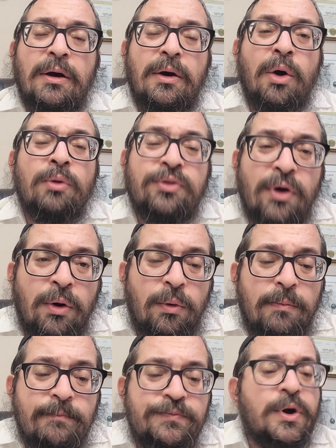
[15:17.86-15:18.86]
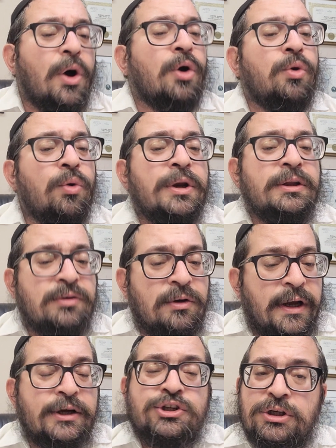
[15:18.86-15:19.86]
although, according to
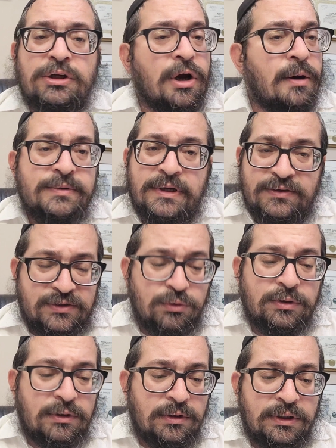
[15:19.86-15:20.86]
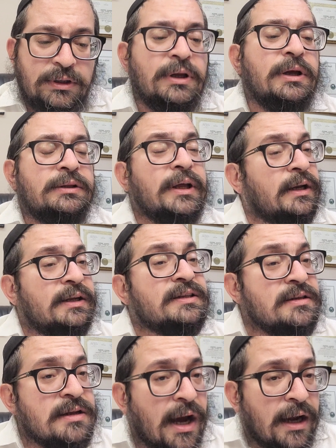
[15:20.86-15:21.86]
Rashi, it comes out certainly that it's
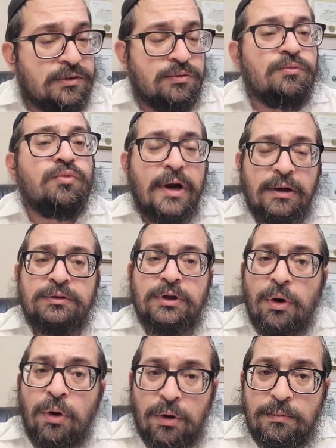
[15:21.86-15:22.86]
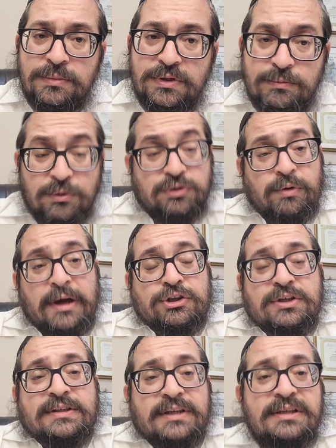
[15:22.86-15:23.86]
not rounded arms, because
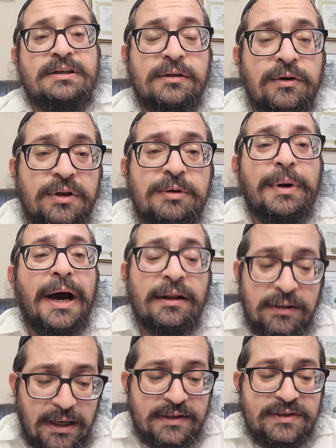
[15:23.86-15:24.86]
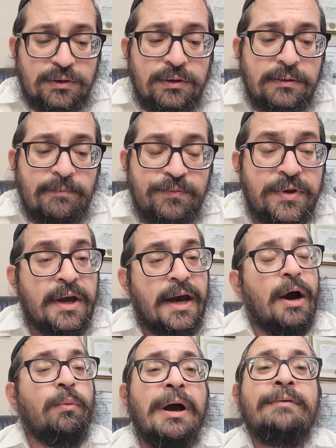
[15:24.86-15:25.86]
Rashi says clearly Ba'alachsoin.
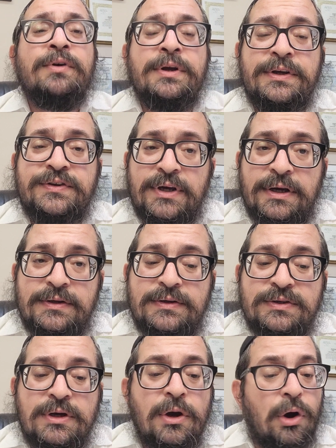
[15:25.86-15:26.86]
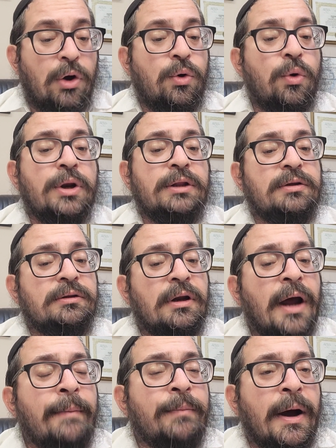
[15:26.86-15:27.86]
However, he says, according to the
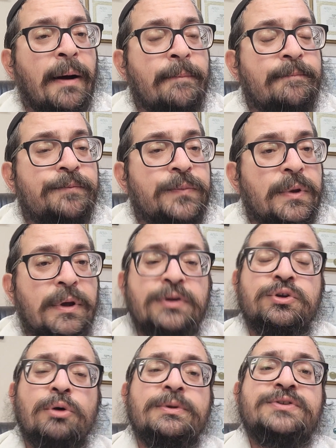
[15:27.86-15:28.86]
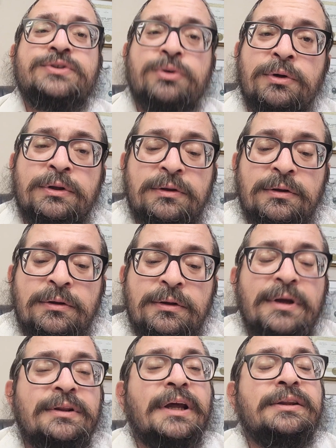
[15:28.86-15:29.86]
Rambam, it's almost
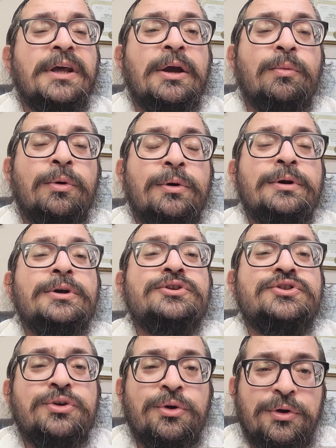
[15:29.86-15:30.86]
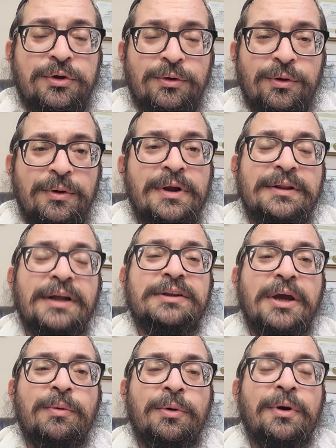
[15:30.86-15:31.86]
certain that they were circular, that
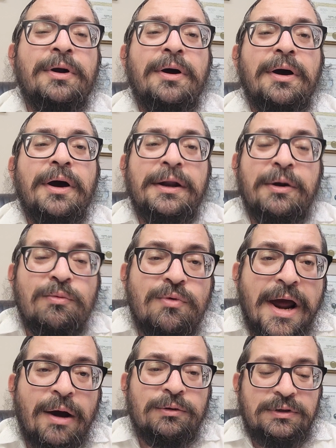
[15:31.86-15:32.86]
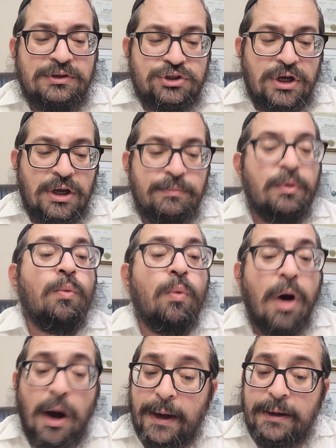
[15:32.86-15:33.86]
they were in a rounded shape.
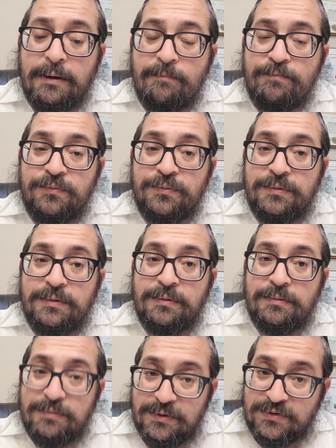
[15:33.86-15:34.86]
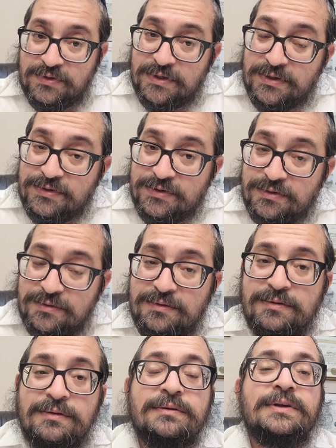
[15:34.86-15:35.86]
Why? This is
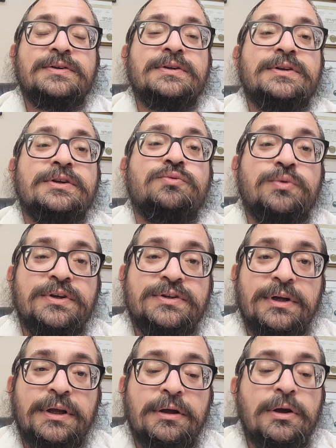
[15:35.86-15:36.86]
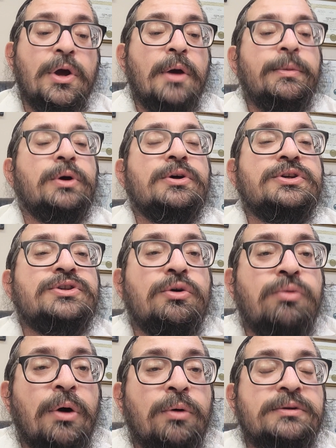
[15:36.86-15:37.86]
his reasoning, because,
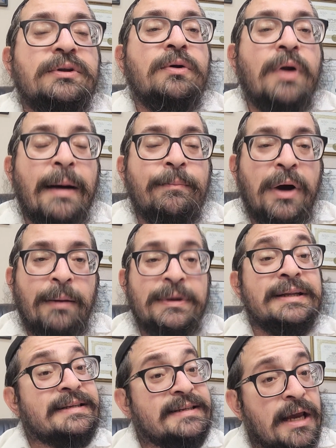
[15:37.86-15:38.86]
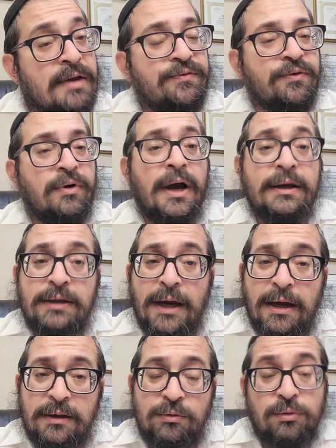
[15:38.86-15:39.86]
quote, the Rambam in Sefer
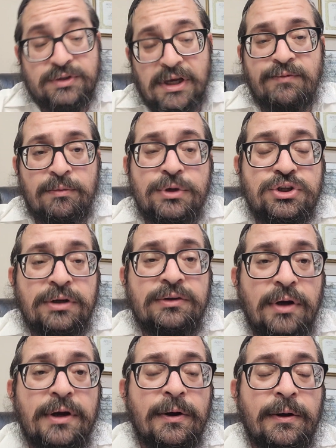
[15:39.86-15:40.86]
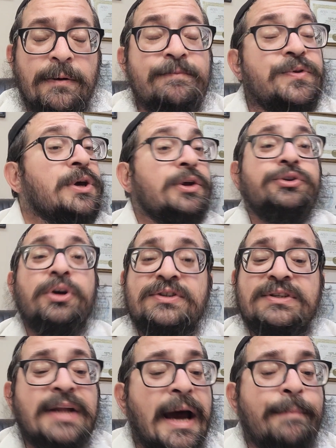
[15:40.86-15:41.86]
Hayad, or Sefer Mishnah Torah,
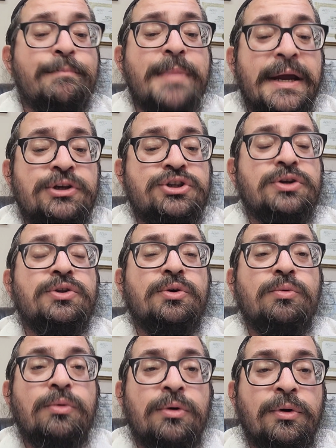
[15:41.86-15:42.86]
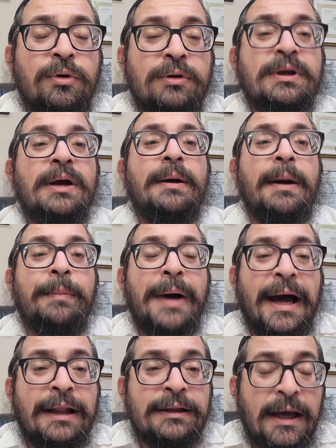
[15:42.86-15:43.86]
does not mention the word
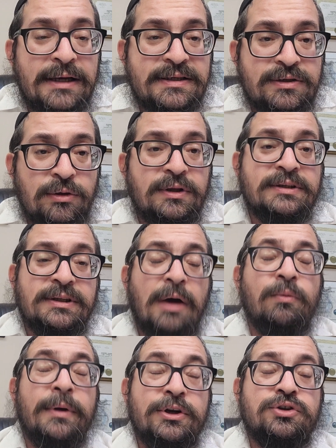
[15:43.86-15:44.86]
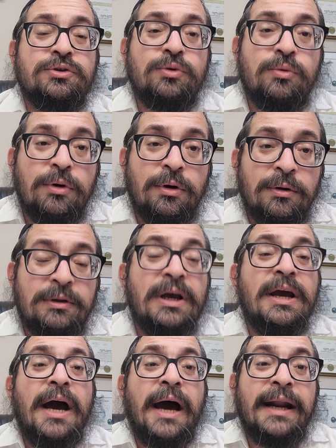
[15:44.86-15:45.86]
Ba'alachsoin, does not mention the word
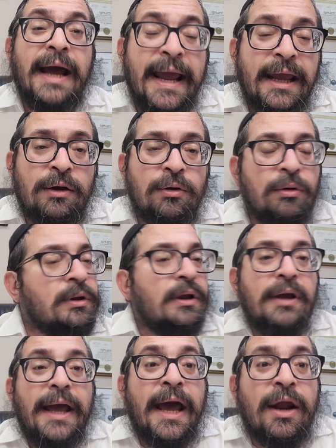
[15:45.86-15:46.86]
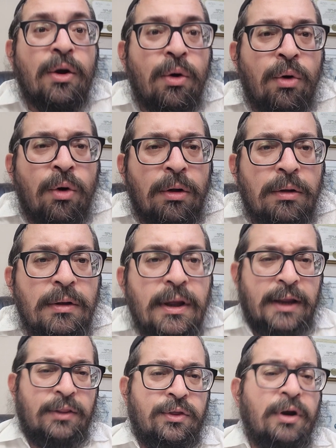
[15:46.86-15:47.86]
at an angle at all.
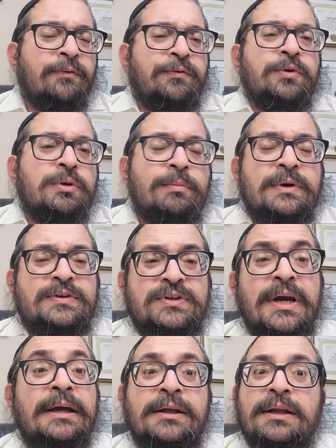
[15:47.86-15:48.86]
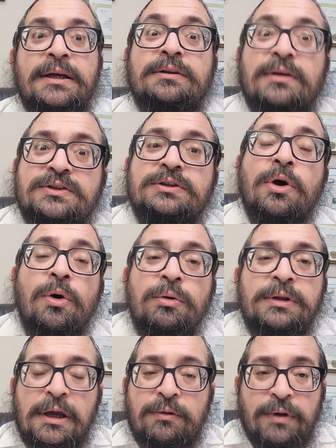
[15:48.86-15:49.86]
And therefore, you must say that he doesn't
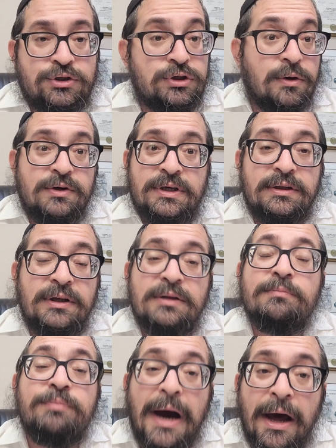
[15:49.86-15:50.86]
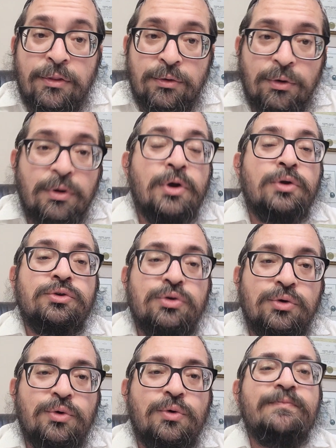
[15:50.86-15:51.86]
hold like Rashi because he didn't bother
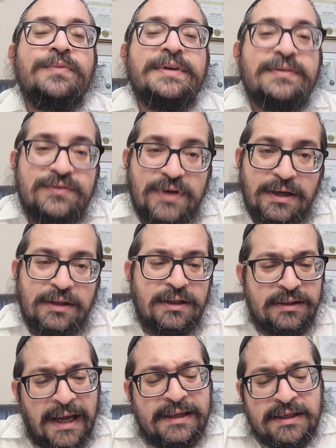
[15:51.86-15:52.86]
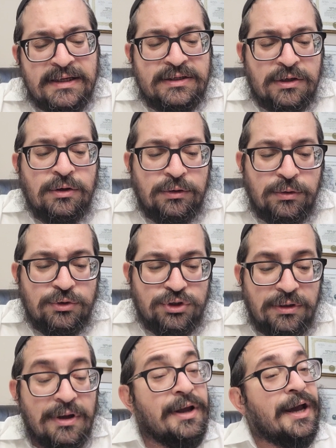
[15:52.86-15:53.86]
to say it. And that's his
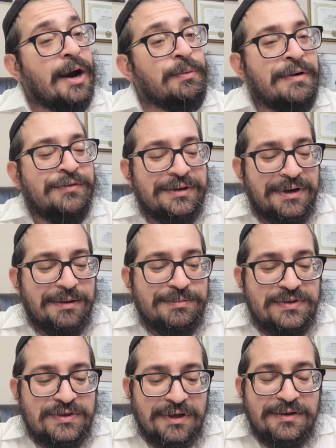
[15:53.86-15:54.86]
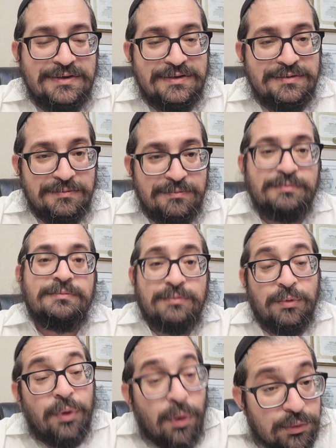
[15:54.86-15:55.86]
conclusion. However, the Rebbe says,
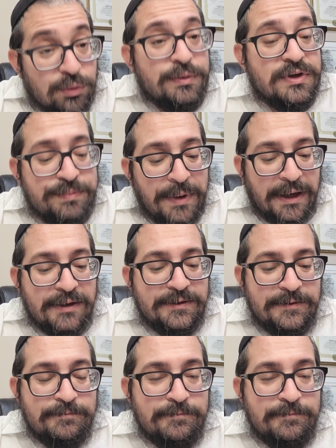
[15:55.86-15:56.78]
with all due respect,